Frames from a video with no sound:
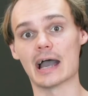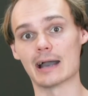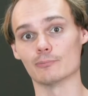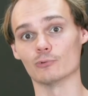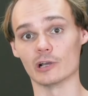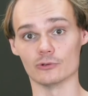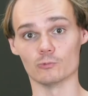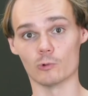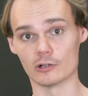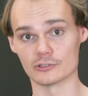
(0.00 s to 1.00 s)
app where you
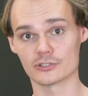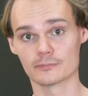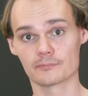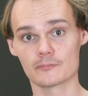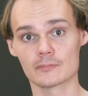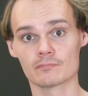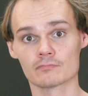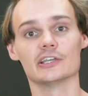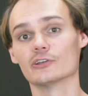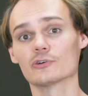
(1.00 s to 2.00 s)
want.
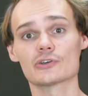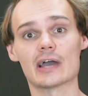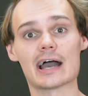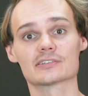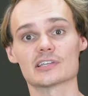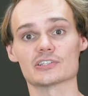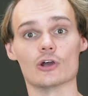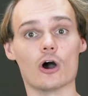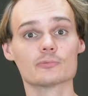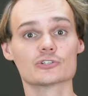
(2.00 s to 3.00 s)
You can also access an
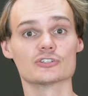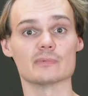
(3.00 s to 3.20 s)
options